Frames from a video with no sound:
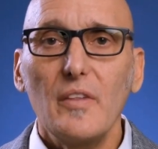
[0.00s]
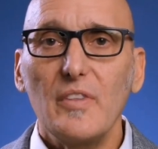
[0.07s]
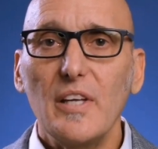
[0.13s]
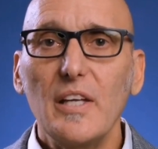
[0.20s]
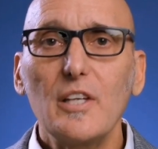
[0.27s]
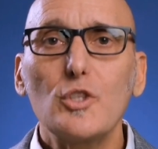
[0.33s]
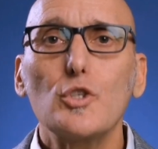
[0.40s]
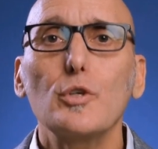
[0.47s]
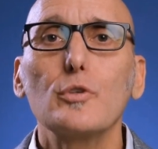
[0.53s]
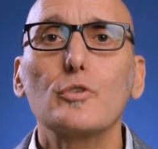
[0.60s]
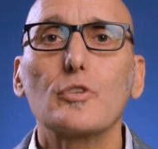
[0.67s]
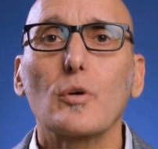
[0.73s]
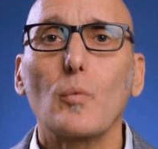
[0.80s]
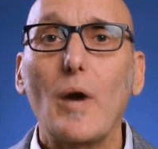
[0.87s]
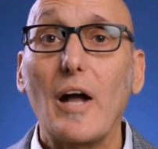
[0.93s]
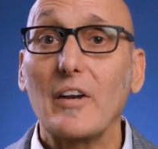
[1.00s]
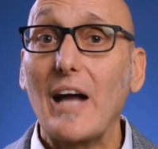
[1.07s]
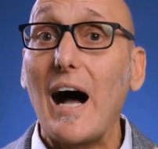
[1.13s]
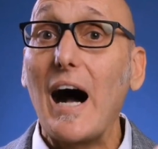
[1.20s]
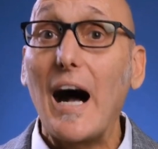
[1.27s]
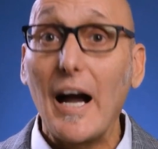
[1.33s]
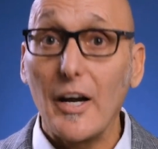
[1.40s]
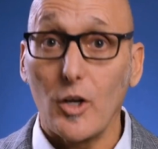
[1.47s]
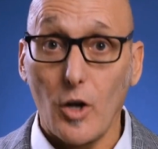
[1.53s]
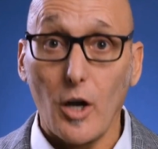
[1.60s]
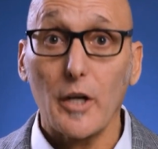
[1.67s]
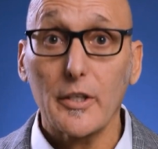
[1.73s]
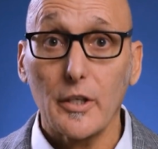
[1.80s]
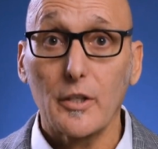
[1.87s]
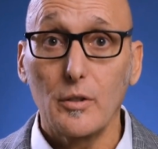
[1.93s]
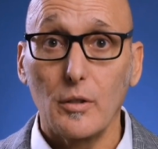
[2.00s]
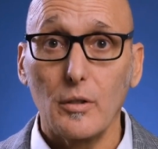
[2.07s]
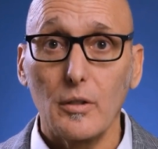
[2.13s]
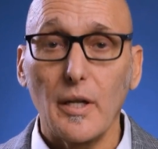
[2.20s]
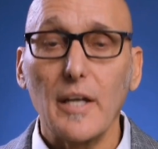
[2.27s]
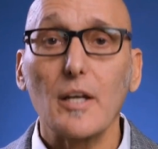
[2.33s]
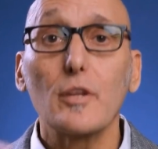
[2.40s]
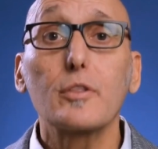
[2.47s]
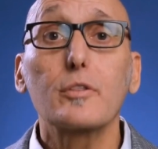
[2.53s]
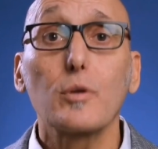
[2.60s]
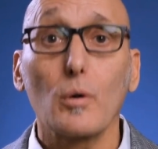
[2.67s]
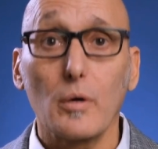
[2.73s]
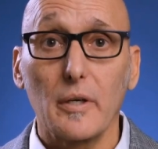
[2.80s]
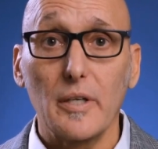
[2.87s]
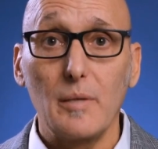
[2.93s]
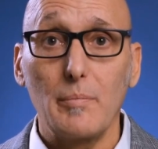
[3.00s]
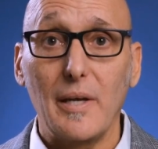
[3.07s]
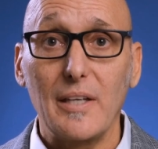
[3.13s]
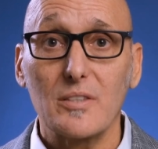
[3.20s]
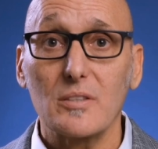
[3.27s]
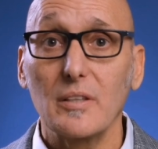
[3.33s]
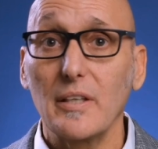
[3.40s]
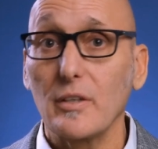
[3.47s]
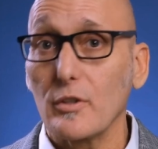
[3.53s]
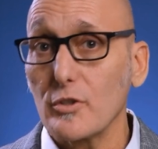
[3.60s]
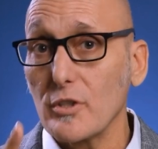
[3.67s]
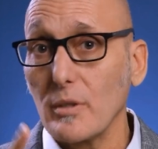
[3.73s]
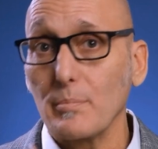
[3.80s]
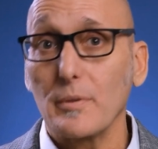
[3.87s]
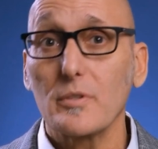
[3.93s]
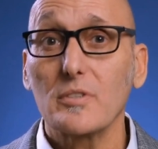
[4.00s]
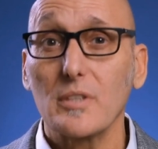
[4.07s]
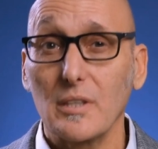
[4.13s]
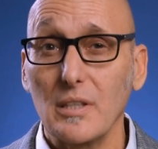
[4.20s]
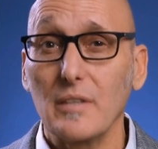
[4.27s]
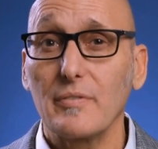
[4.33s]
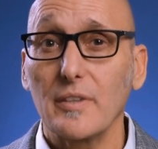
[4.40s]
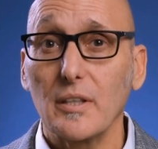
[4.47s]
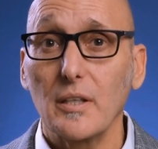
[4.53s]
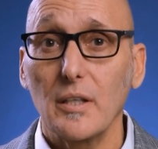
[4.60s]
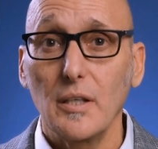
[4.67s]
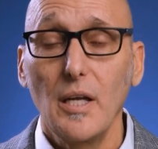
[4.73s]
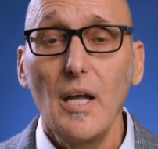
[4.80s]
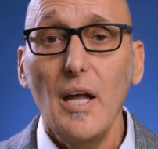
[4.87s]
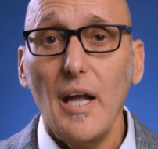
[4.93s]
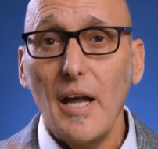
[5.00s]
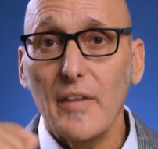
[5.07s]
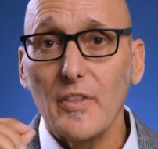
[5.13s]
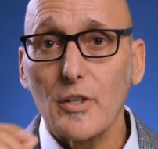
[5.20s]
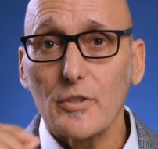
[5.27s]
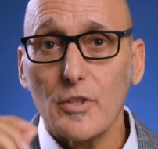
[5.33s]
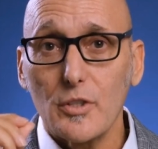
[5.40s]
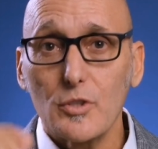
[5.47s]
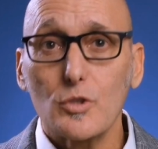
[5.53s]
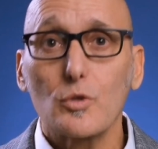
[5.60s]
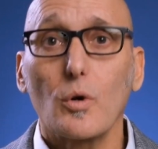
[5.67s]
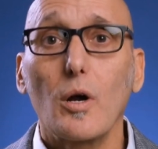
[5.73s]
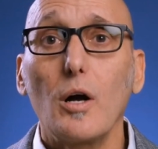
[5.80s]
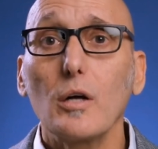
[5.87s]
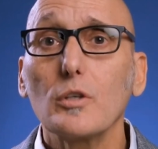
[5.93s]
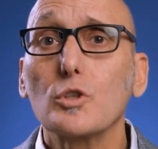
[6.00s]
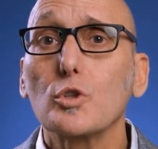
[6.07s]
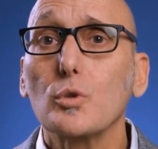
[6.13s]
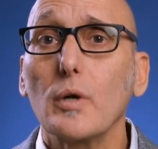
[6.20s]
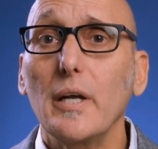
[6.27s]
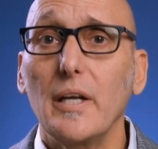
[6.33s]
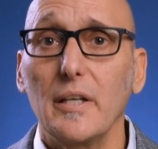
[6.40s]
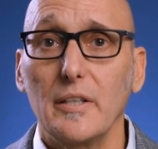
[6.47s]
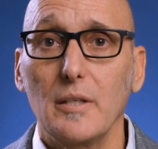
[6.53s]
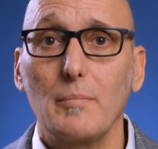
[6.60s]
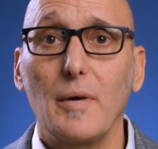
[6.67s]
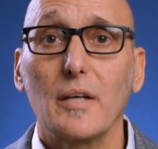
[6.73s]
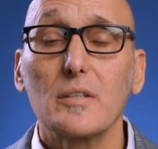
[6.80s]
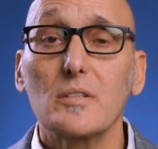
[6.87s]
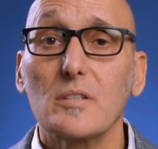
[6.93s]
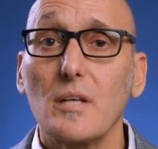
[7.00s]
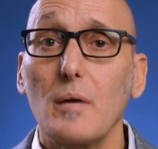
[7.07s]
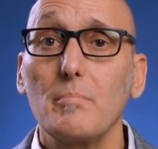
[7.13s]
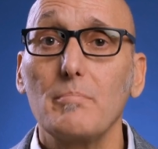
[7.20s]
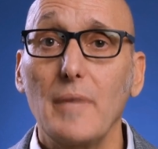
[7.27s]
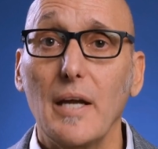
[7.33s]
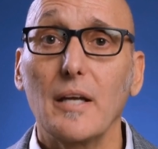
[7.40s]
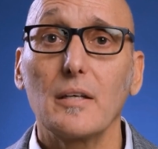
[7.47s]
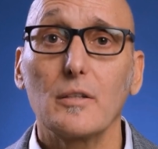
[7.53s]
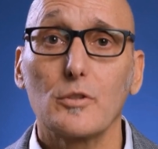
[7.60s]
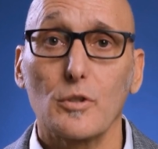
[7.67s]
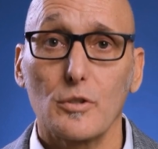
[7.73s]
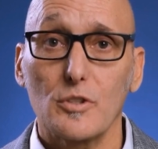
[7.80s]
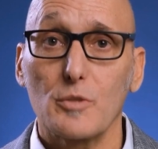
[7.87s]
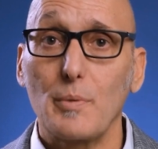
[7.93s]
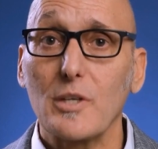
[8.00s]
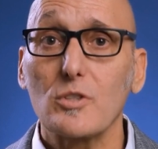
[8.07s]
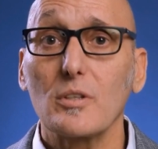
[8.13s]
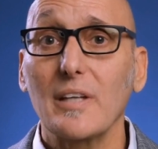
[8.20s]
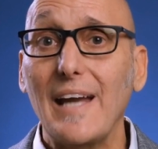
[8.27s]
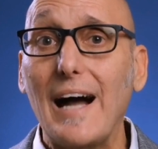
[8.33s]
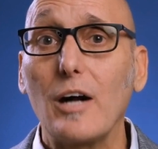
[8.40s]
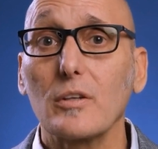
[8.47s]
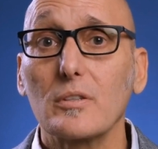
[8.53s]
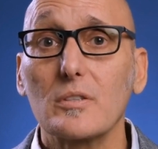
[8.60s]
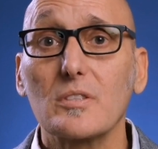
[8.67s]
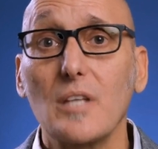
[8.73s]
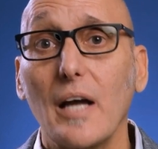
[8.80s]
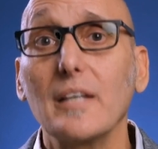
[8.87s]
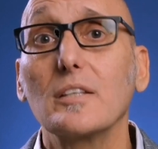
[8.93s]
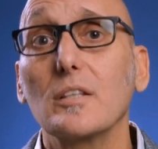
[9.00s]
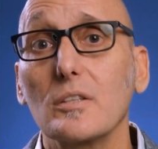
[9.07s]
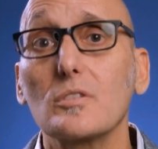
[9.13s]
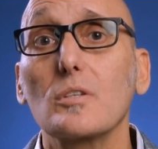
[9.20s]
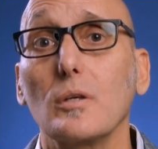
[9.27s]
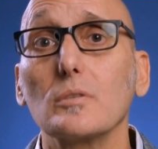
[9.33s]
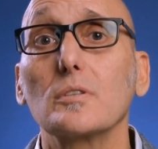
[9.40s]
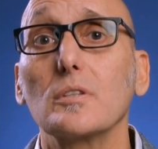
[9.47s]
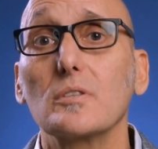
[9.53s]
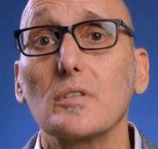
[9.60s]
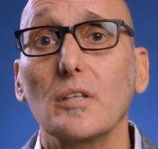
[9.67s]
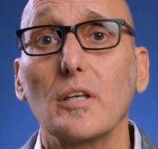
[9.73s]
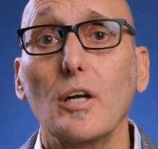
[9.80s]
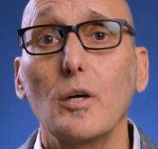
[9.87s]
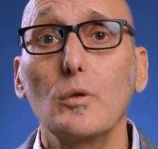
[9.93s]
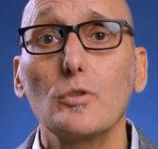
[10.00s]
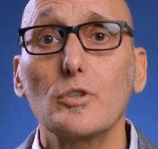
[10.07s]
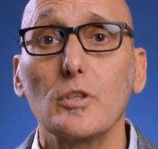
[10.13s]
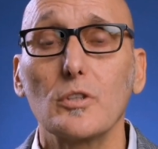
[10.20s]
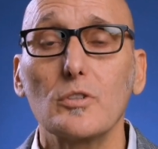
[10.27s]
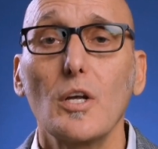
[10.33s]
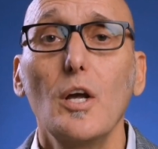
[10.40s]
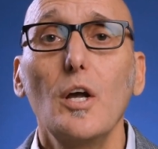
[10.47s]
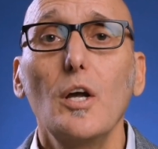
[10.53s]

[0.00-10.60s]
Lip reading: The issues around hierarchical and authority-based leadership are significant, and there's a strong trend among some managers, especially outside consultants and coaches,